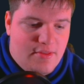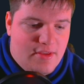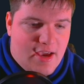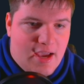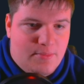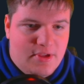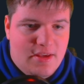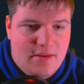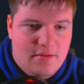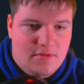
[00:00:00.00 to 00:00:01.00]
the
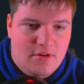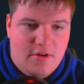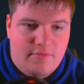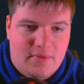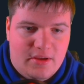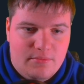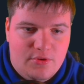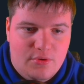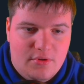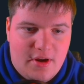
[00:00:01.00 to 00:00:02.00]
IP of my
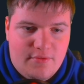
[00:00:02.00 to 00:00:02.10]
computer.